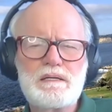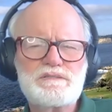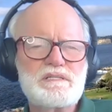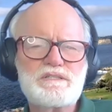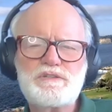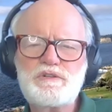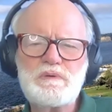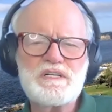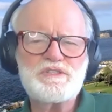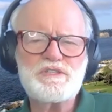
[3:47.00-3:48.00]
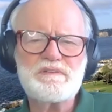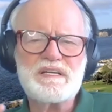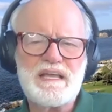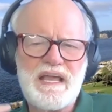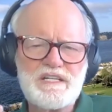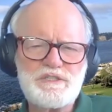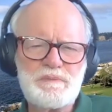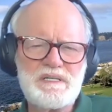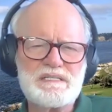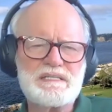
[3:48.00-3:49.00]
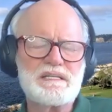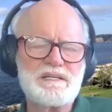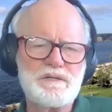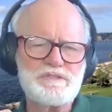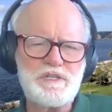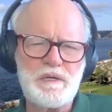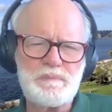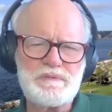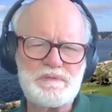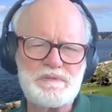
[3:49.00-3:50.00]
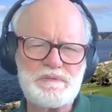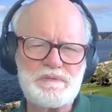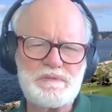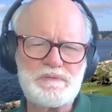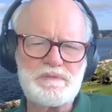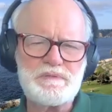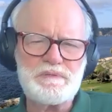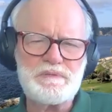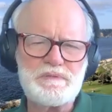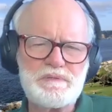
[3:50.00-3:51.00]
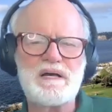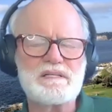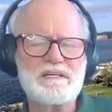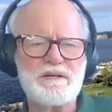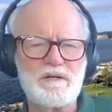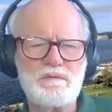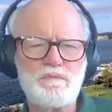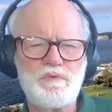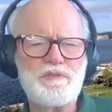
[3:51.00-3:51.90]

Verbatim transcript: You see, too much of engagement and leadership is taught as if it's all about the leader